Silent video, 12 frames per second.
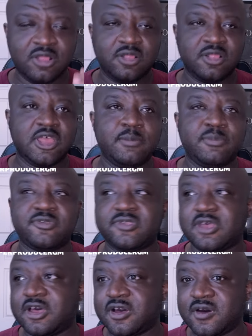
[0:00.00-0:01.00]
glimpse
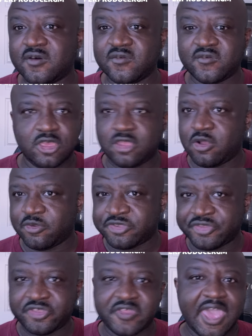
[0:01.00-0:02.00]
of
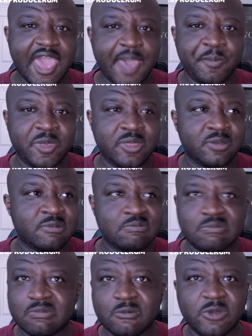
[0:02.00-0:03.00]
something that happened
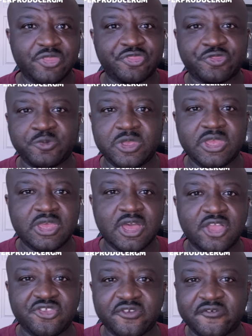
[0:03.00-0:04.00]
what,
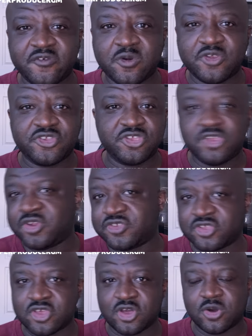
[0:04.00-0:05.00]
300, 400 years
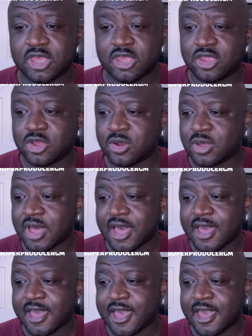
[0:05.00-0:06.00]
ago. You know,
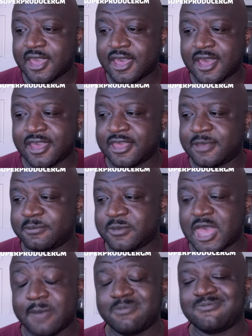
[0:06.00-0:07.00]

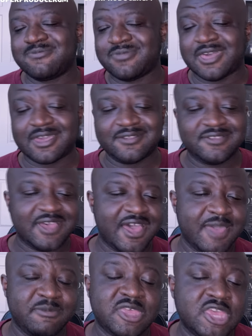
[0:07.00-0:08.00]
I'm like I said,
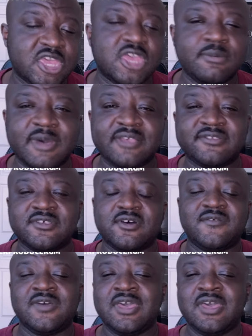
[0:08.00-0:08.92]
I'm kicking myself